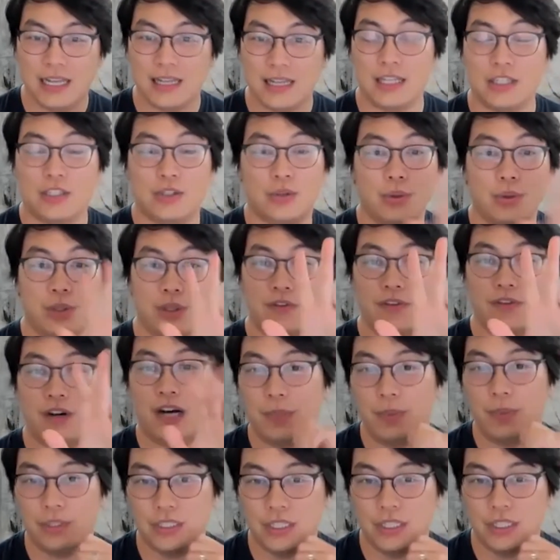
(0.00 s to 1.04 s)
that's only
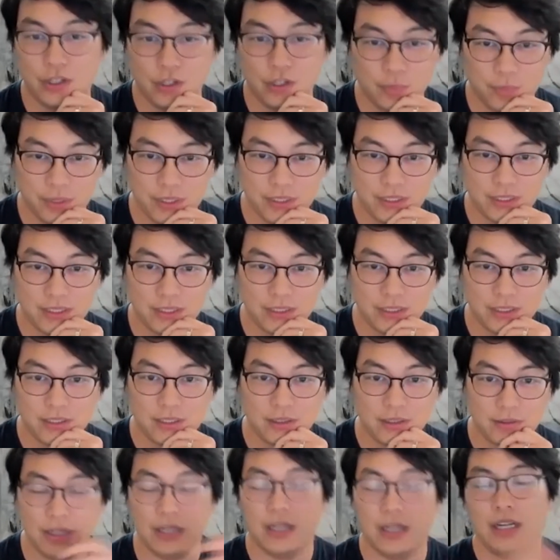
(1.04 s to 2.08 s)
5% of your business, right?